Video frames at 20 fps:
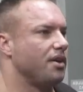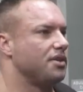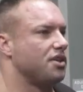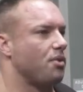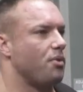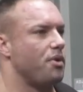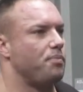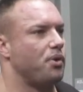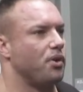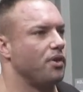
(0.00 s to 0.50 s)
So
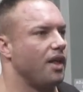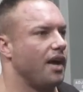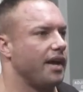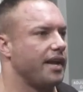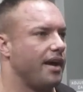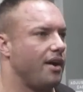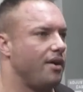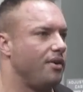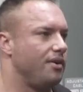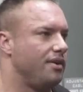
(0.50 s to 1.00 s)
we'd put like
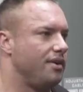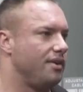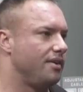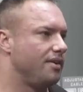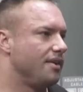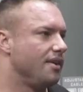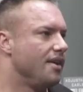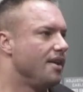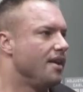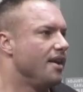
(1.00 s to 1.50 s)

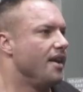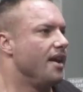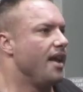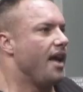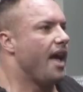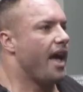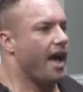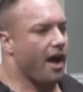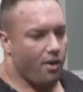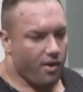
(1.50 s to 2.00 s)

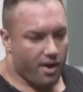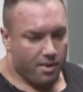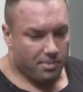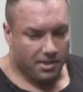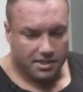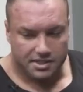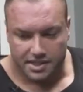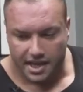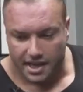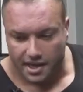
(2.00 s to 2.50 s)
our
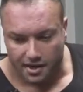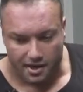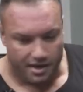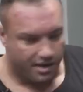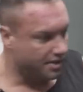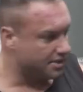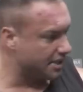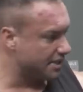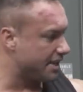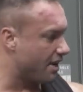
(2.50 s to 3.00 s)
seated,
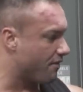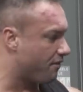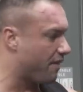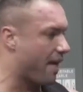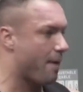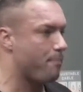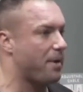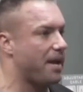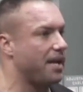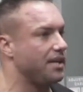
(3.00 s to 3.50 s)
just our
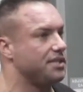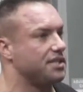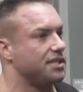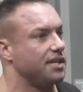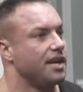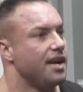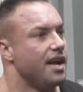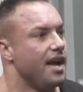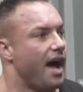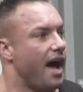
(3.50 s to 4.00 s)
flat bench
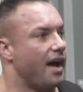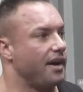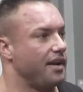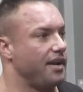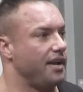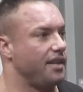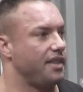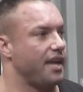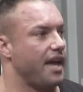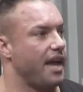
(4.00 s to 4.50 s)

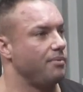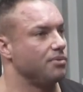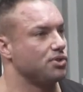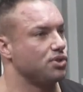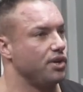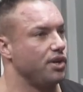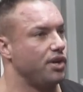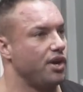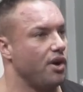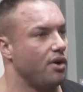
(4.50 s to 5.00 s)
underneath the
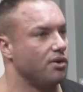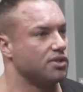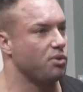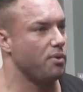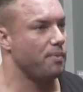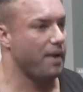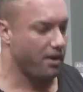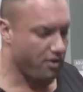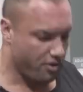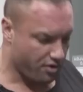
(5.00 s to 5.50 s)
hamstring curl, so we'd
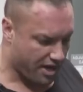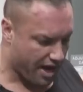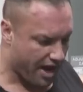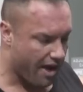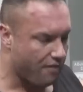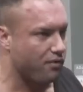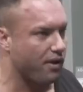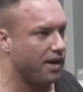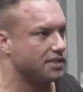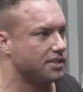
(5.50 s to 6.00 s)
be able to do
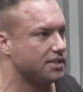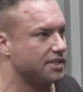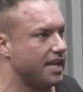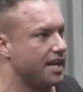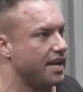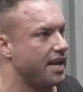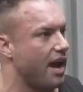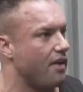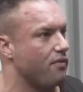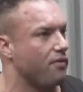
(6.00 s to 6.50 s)
calf raises,
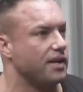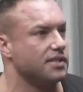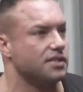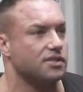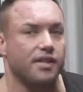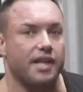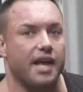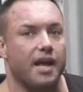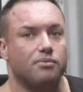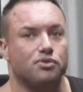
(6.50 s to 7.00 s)
seated calf raises
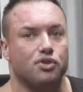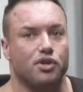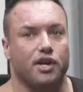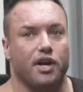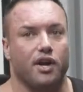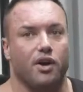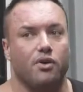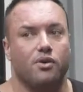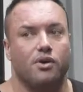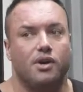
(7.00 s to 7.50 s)
on the hamstring
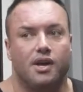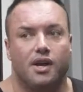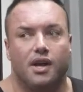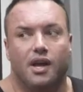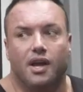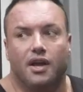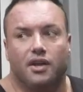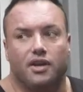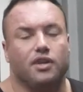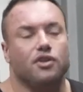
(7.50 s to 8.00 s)
curl.
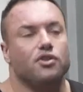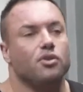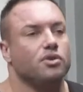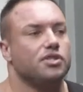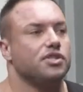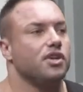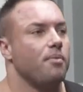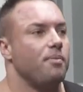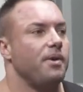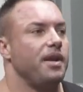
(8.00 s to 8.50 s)
You can do
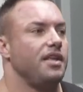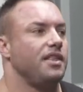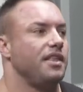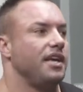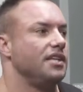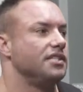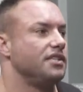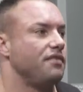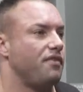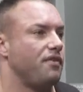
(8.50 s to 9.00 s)
so many
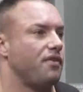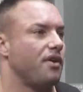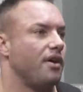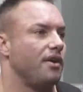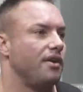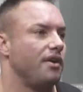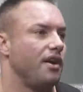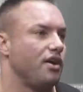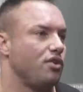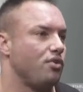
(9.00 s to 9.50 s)
things if you've got
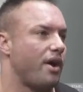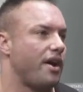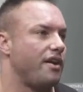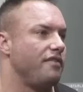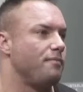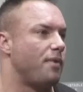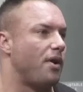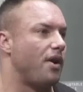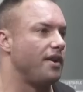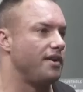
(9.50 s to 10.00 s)
a creative
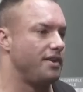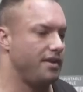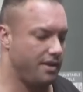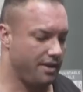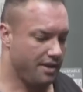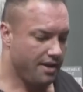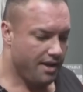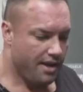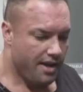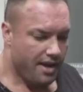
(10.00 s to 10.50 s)
mind,
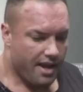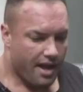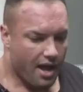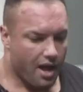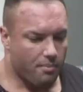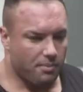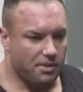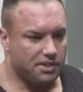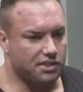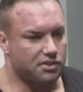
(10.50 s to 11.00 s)

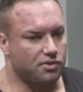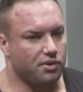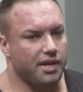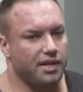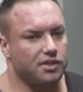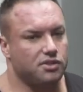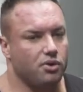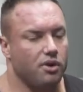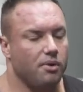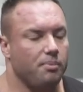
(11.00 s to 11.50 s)
and just look
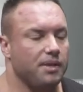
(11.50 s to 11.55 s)
into it.